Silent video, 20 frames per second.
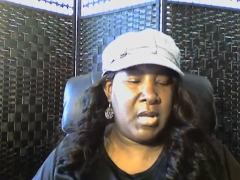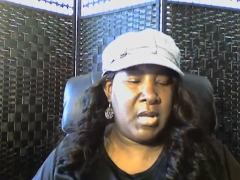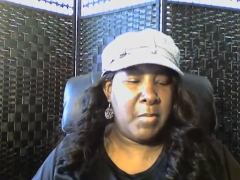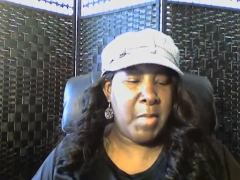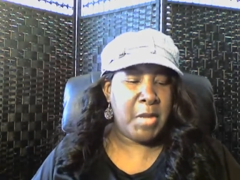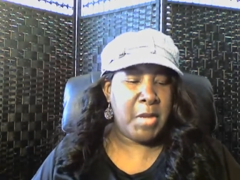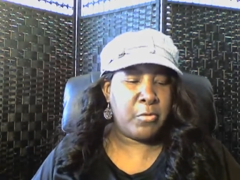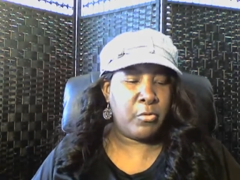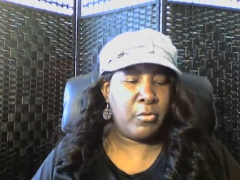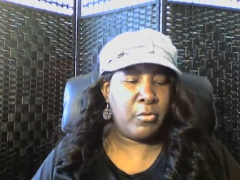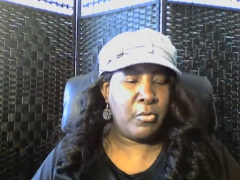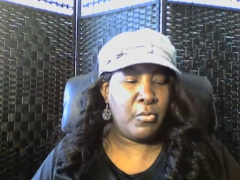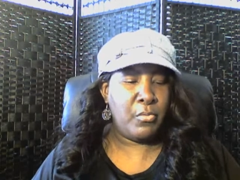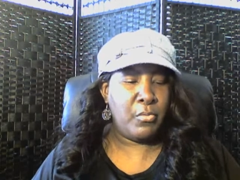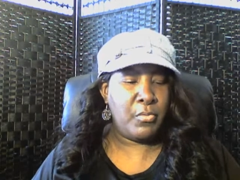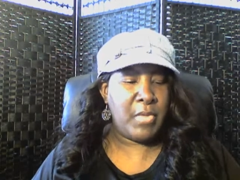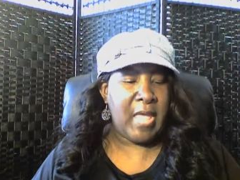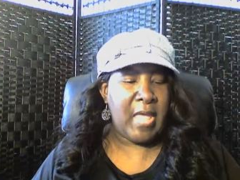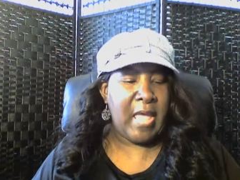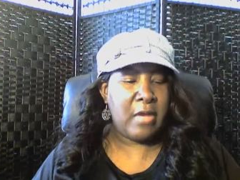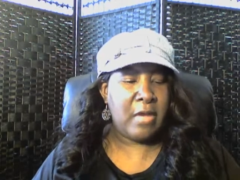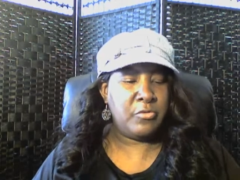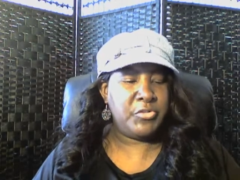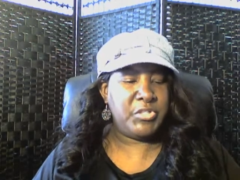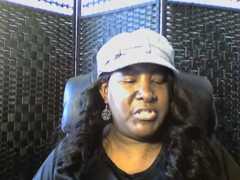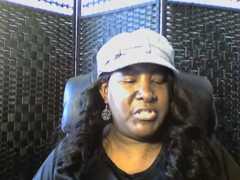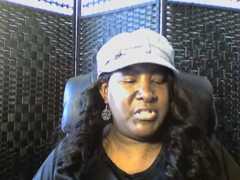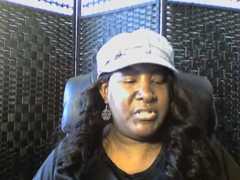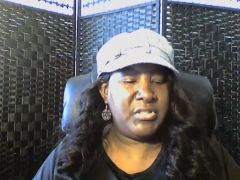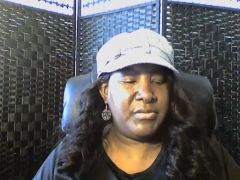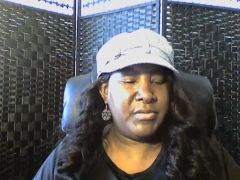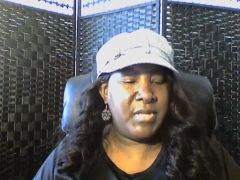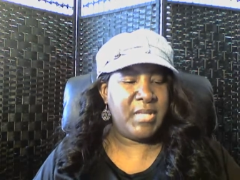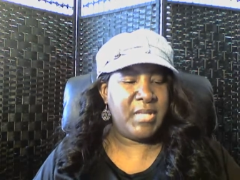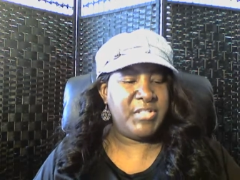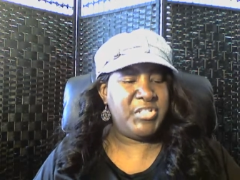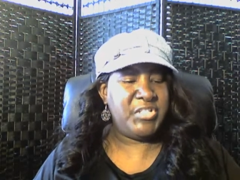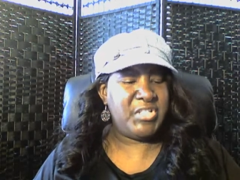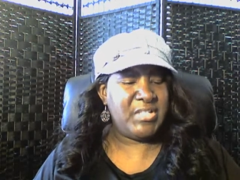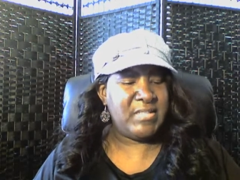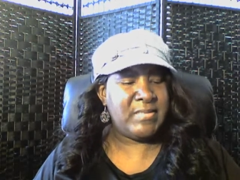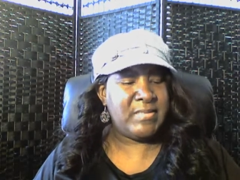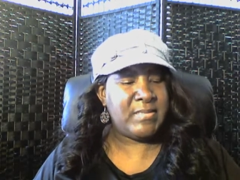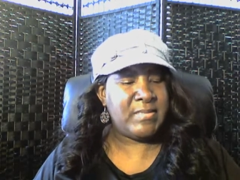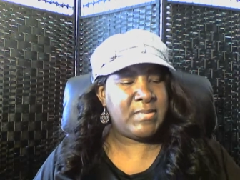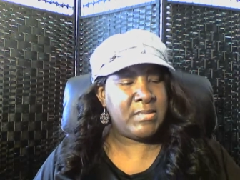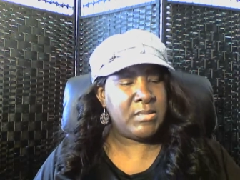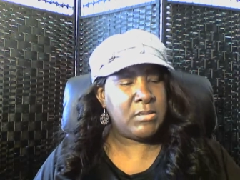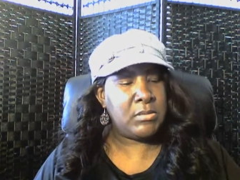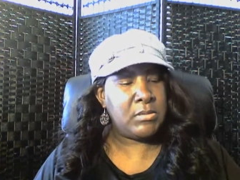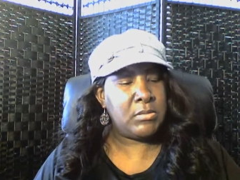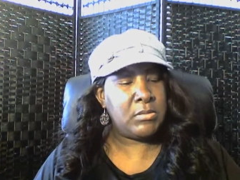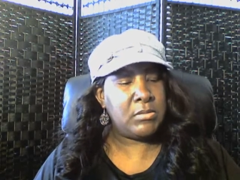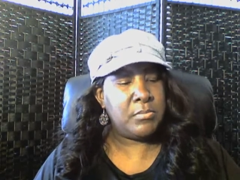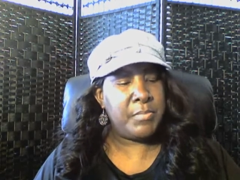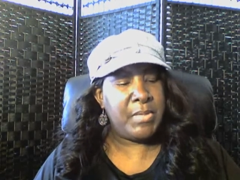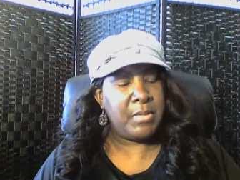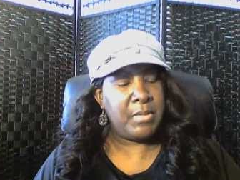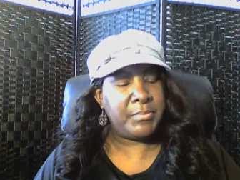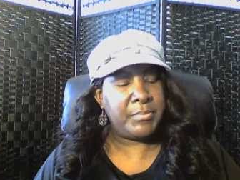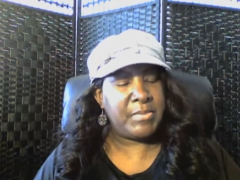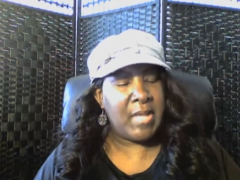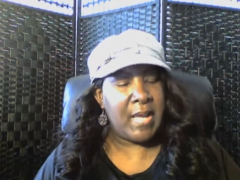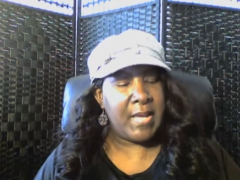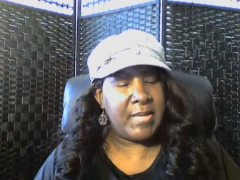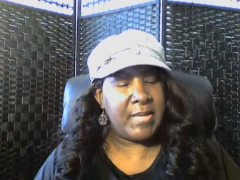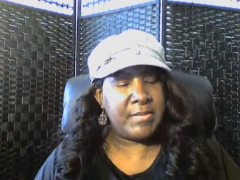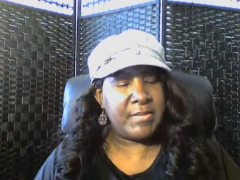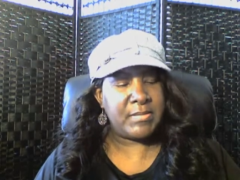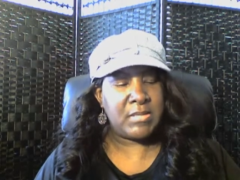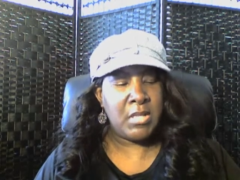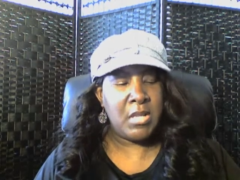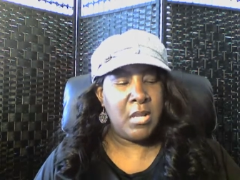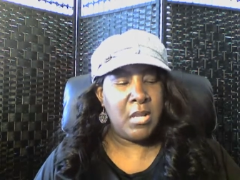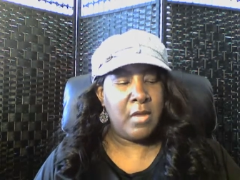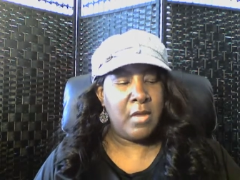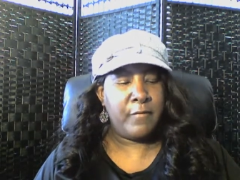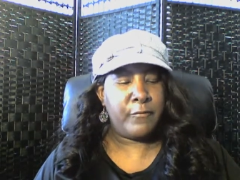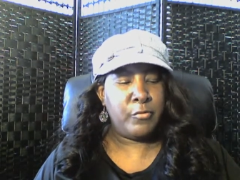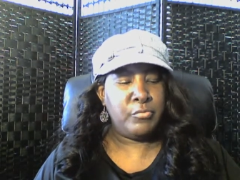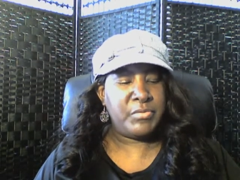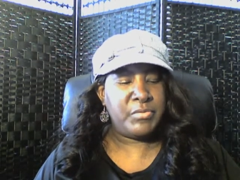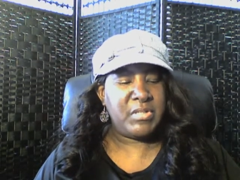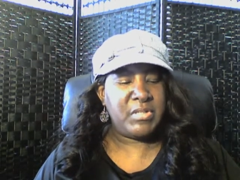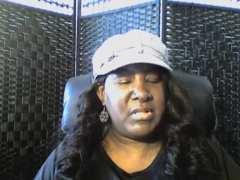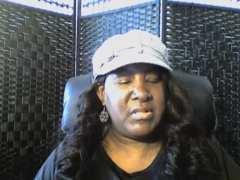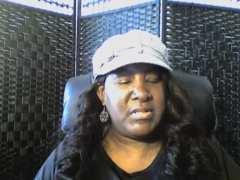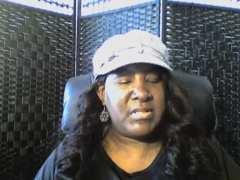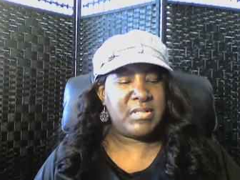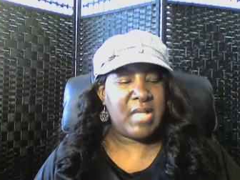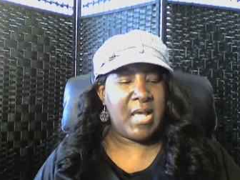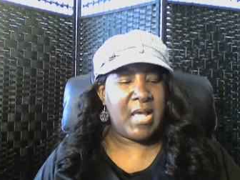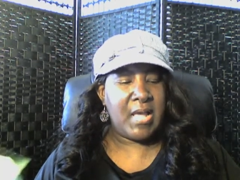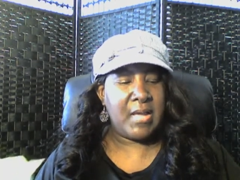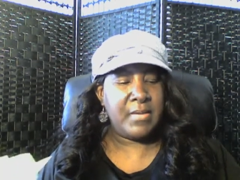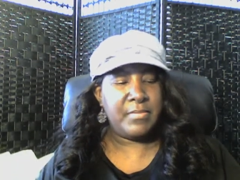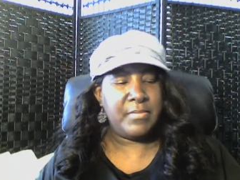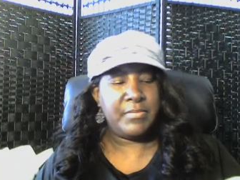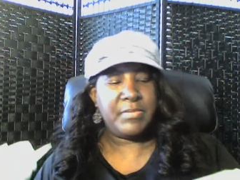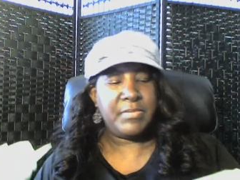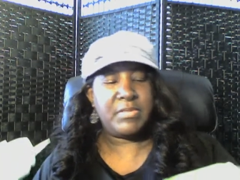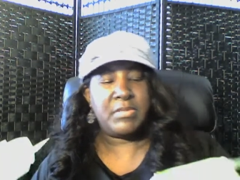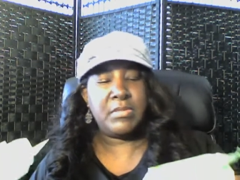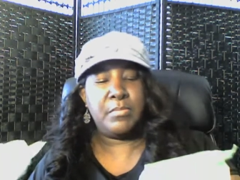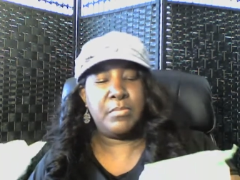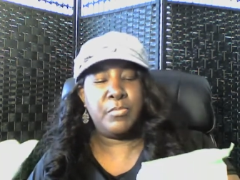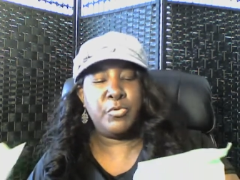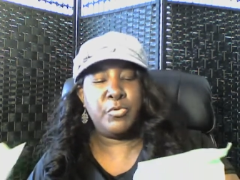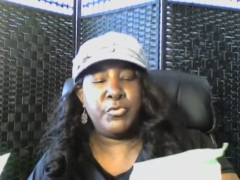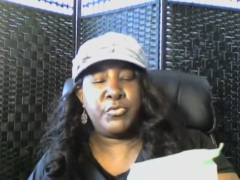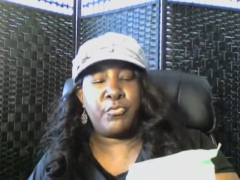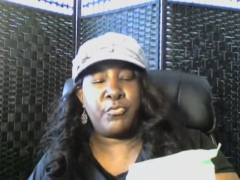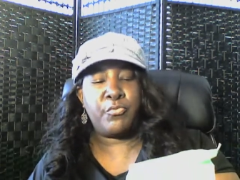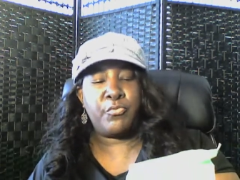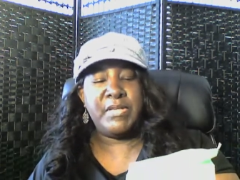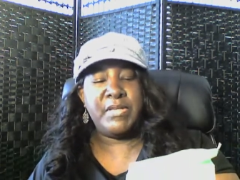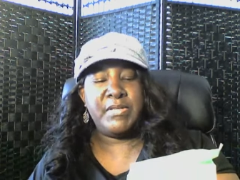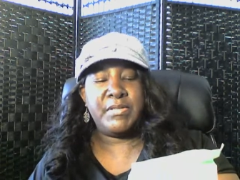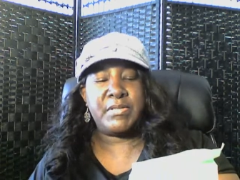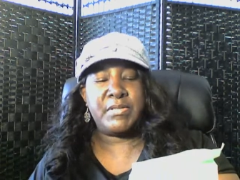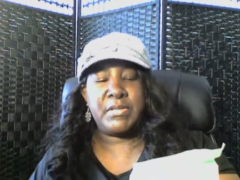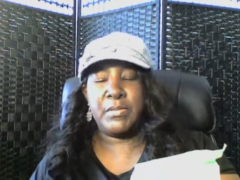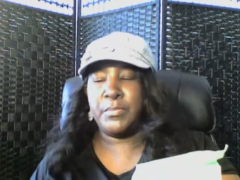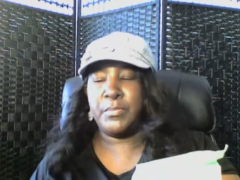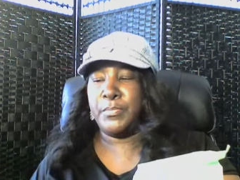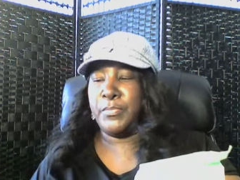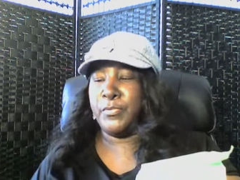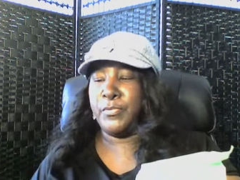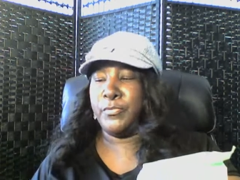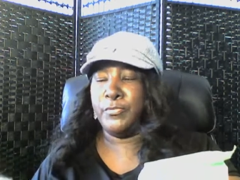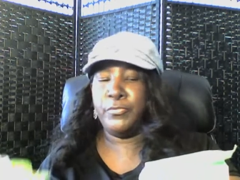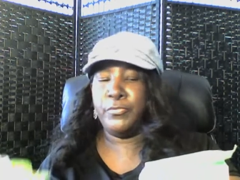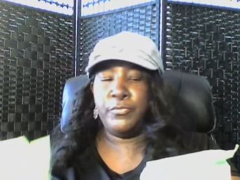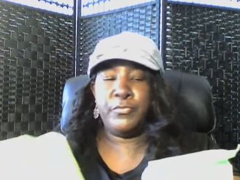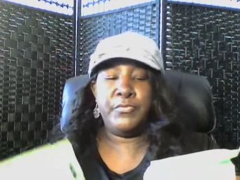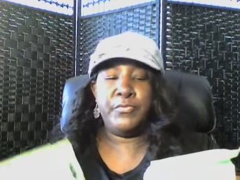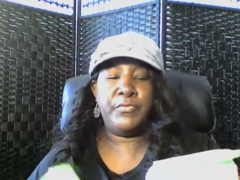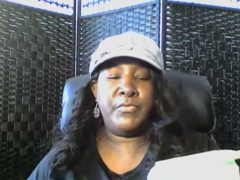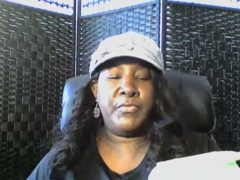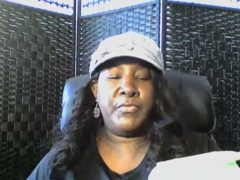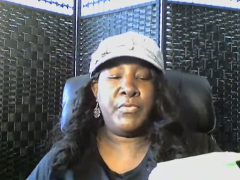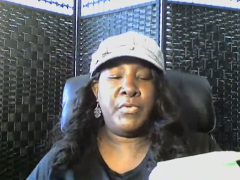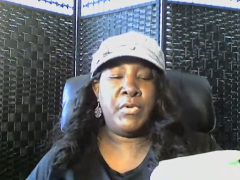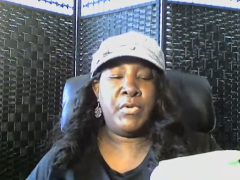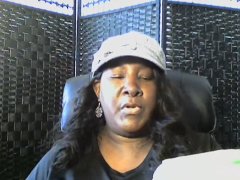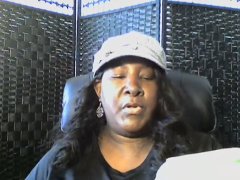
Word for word: micro algae and ginseng peptides fruit enzymes boost radiance improve